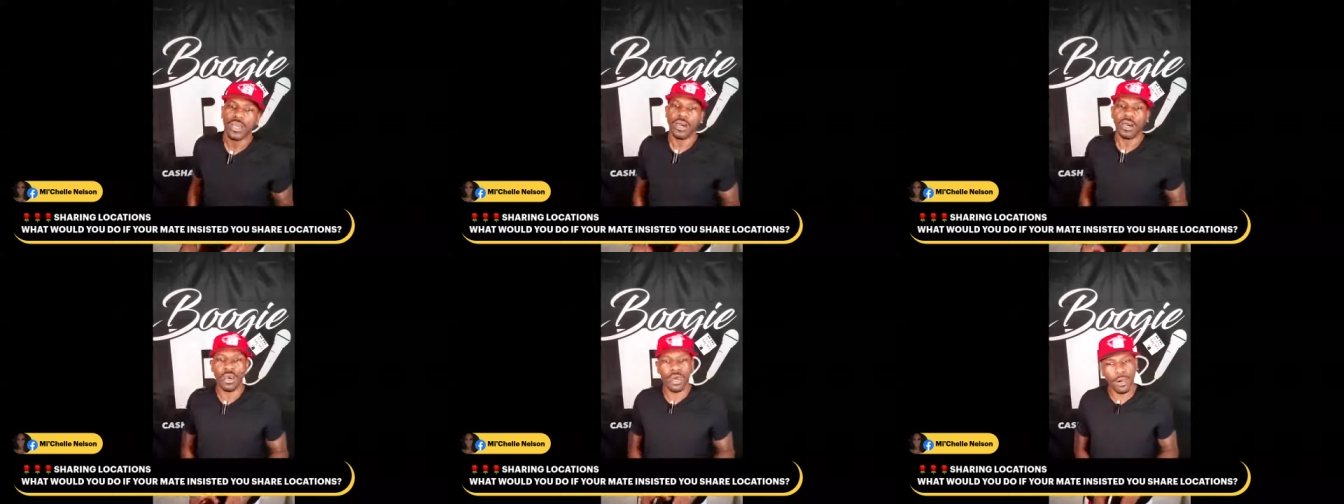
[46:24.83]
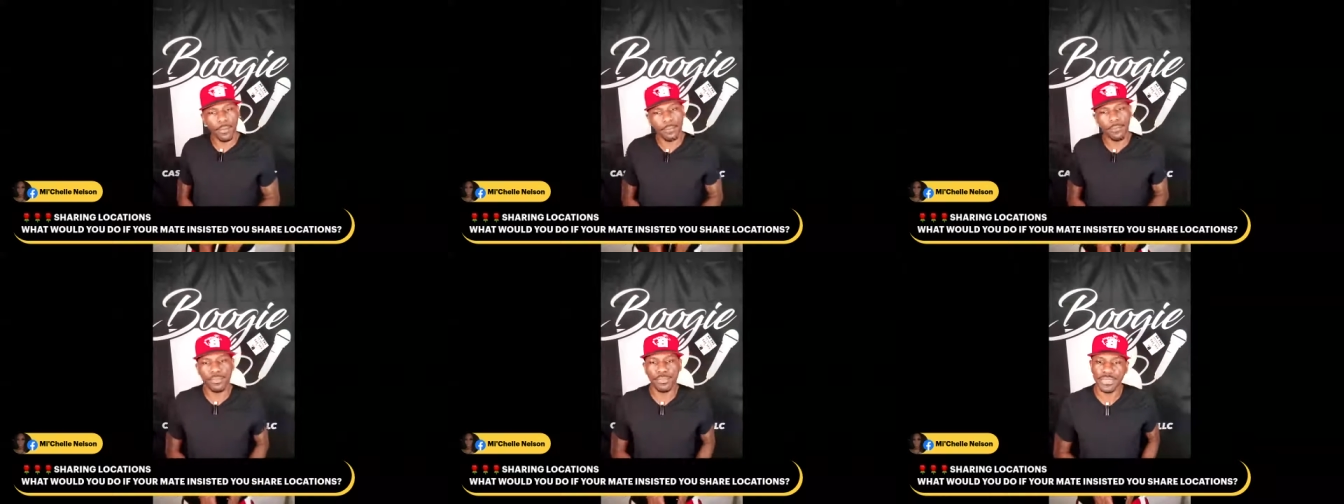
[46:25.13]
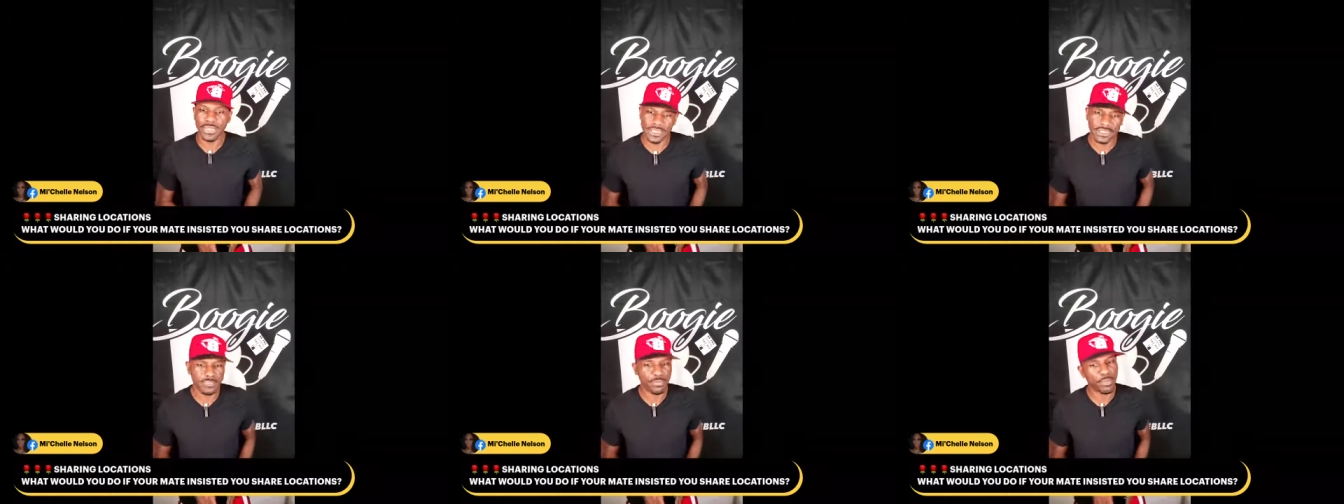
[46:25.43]
Up,
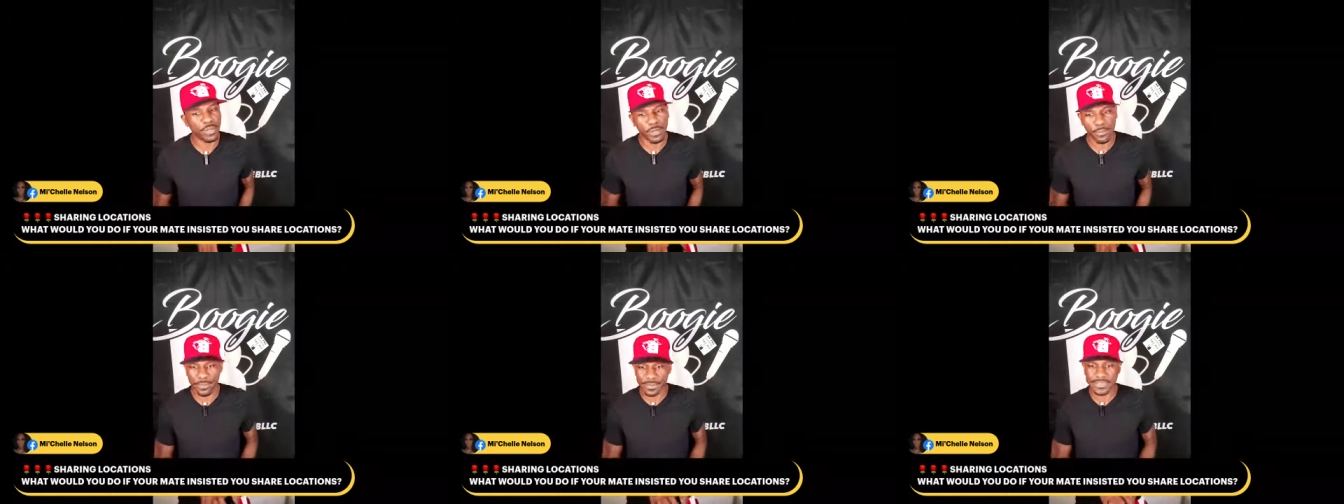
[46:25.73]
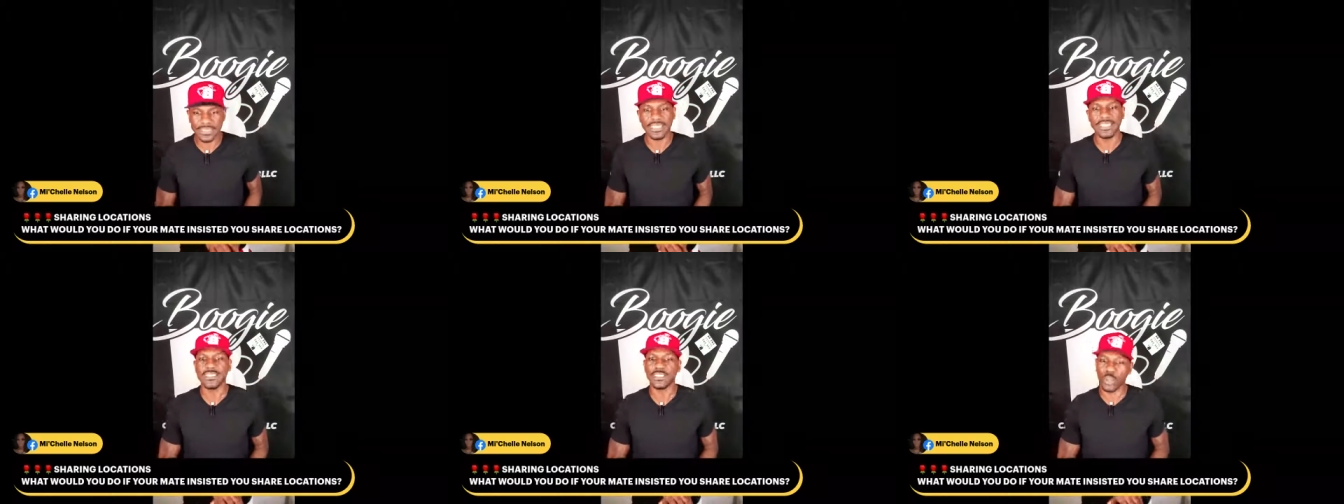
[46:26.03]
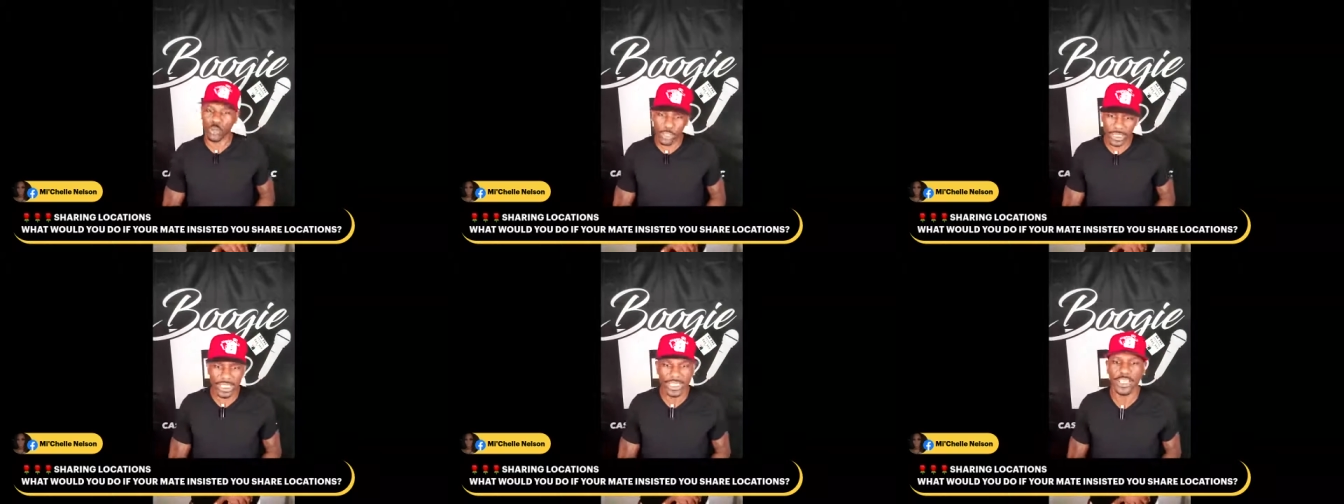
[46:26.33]
his purpose is
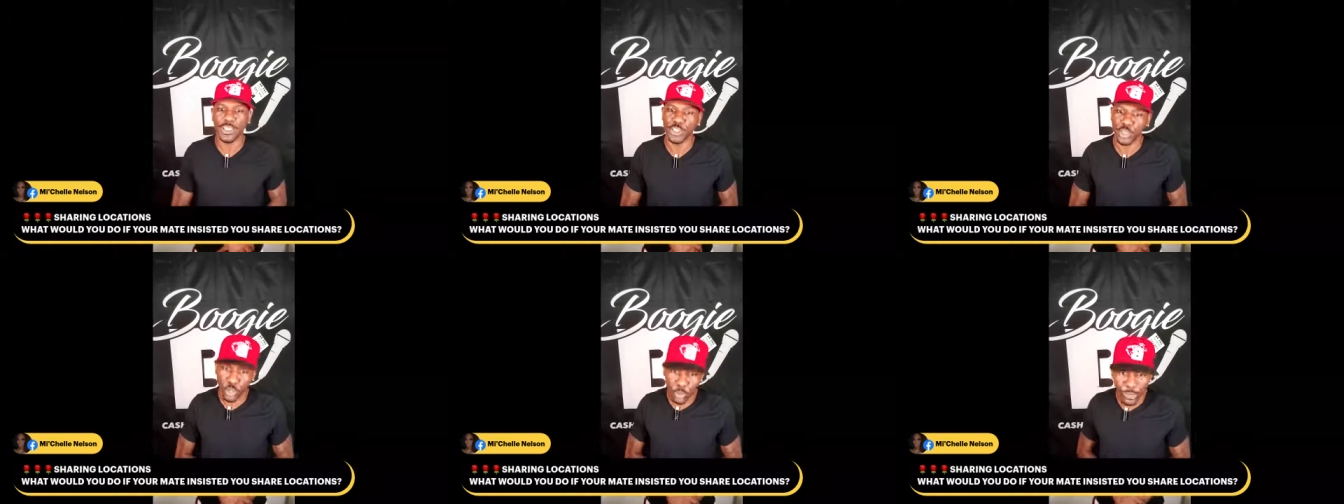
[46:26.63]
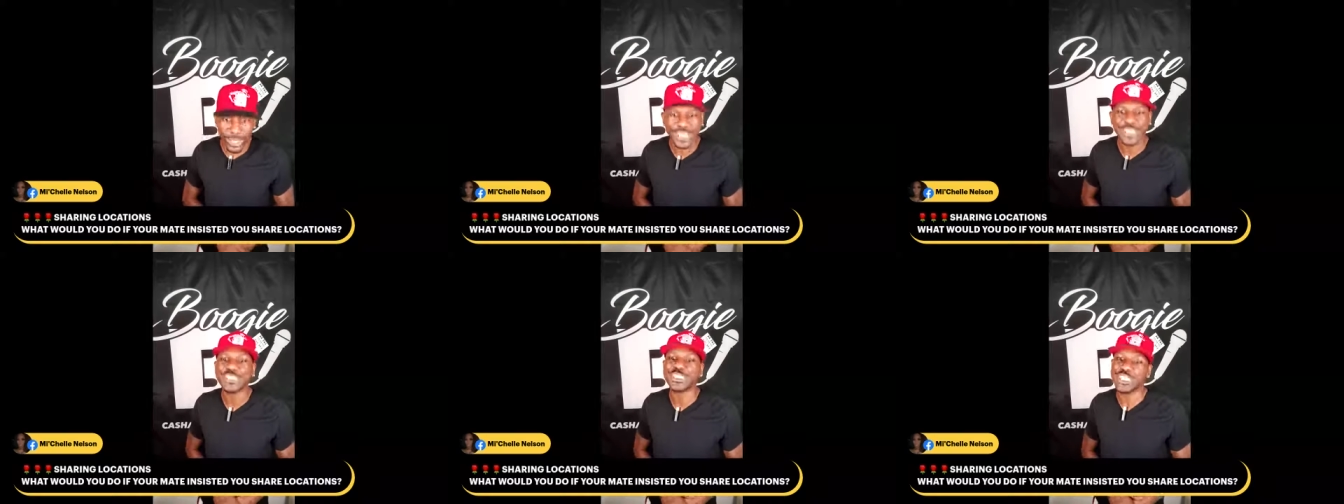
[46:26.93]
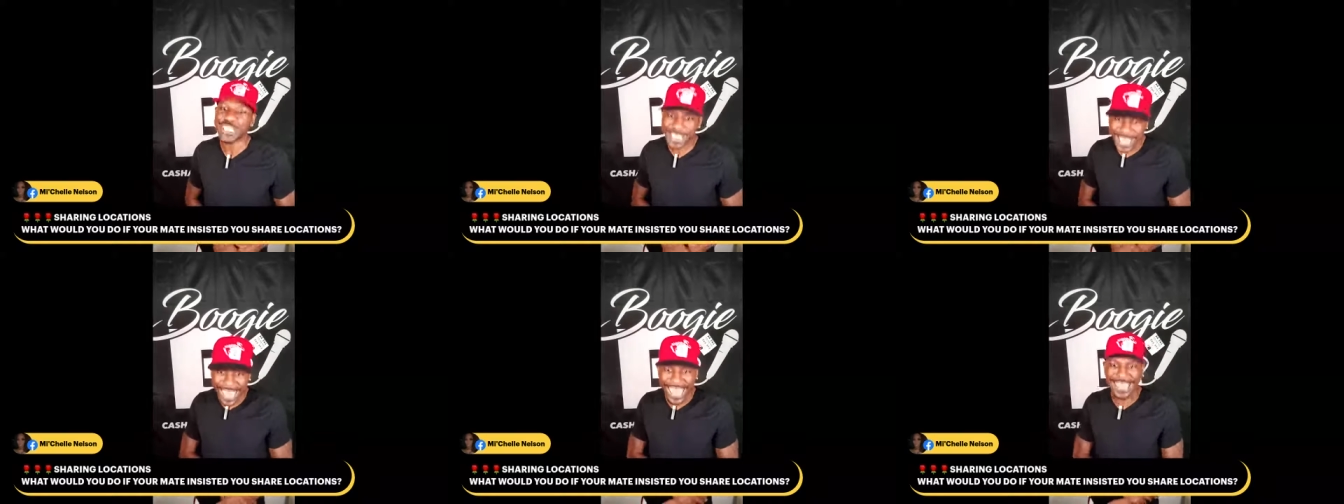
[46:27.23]
so he can know where
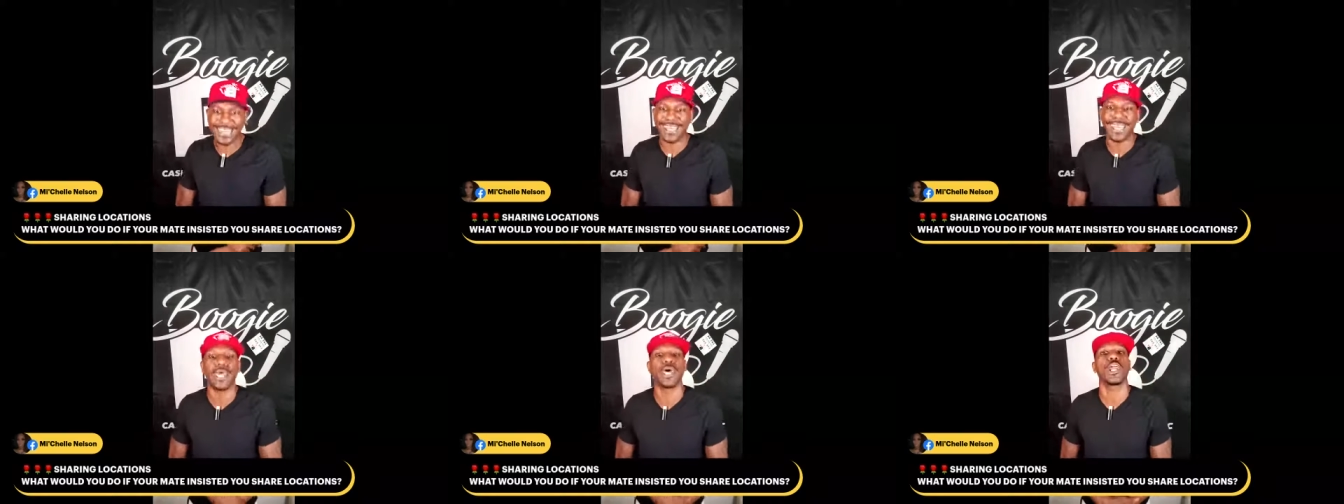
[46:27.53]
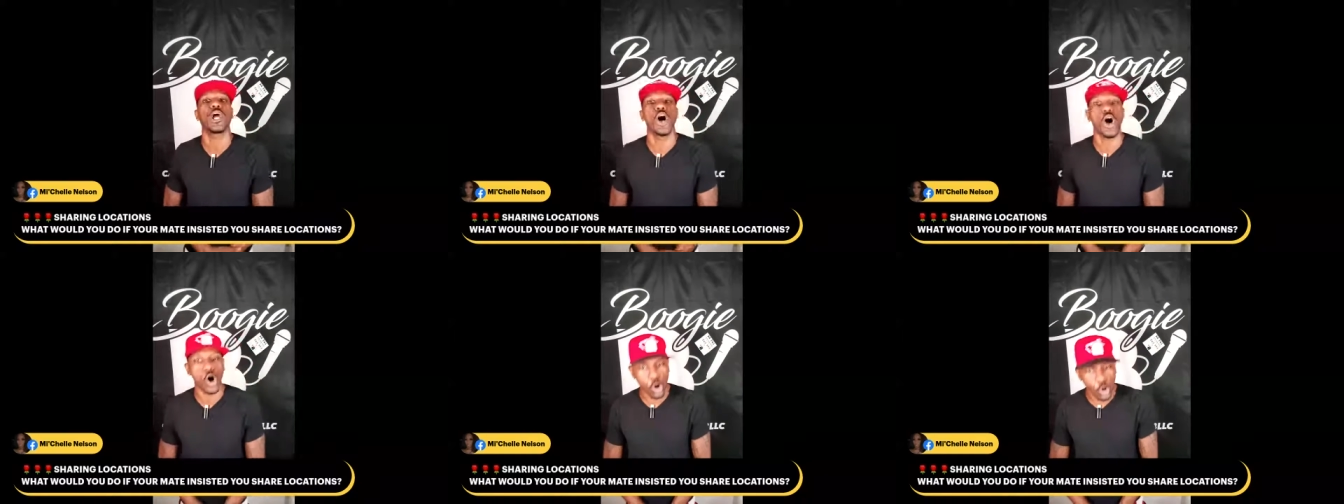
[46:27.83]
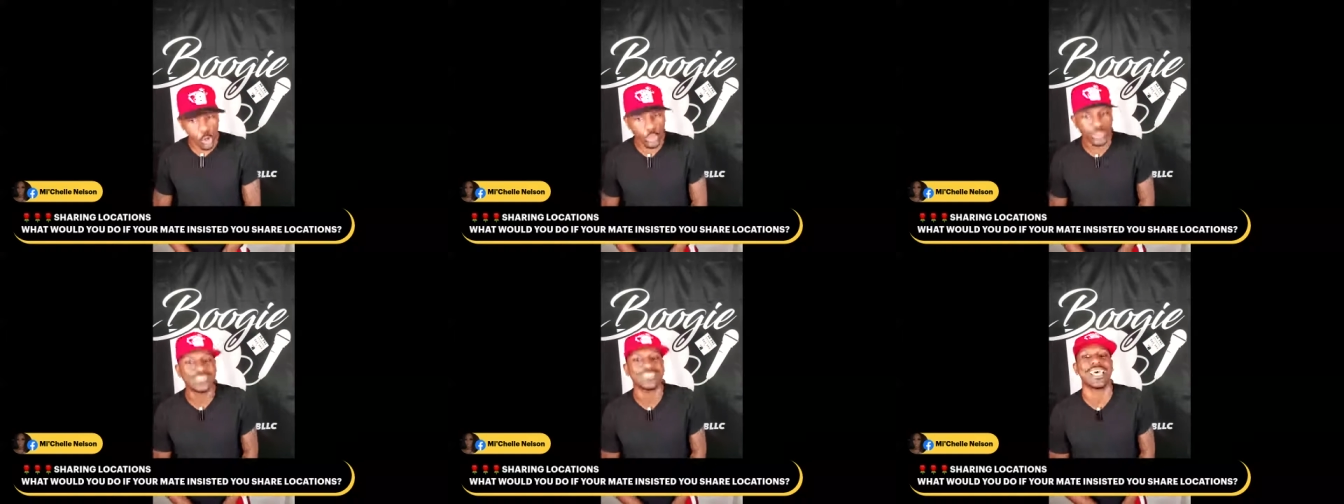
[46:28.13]
she at at
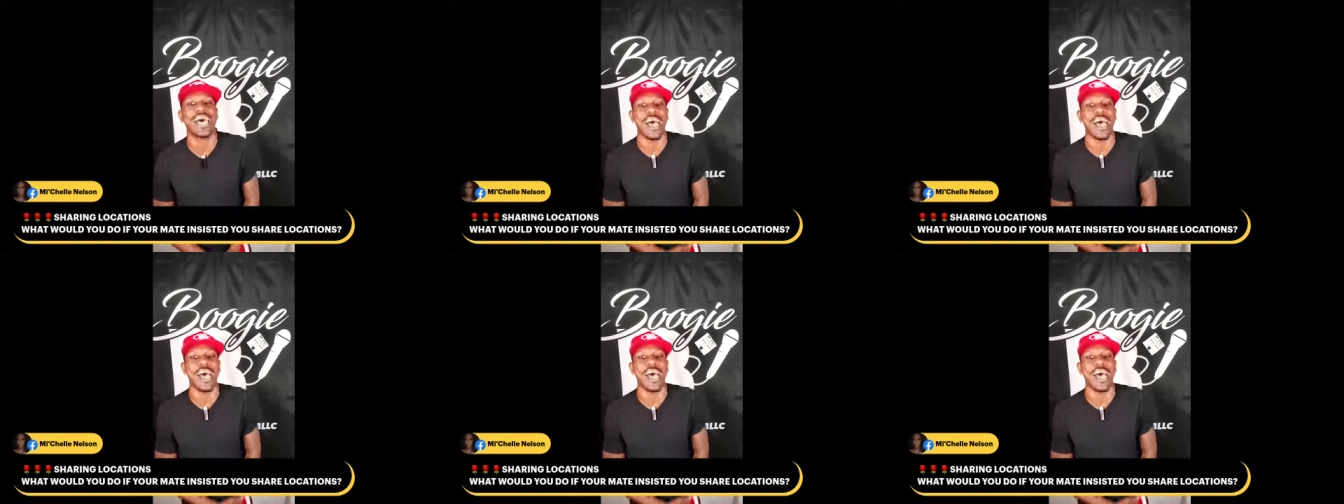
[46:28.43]
all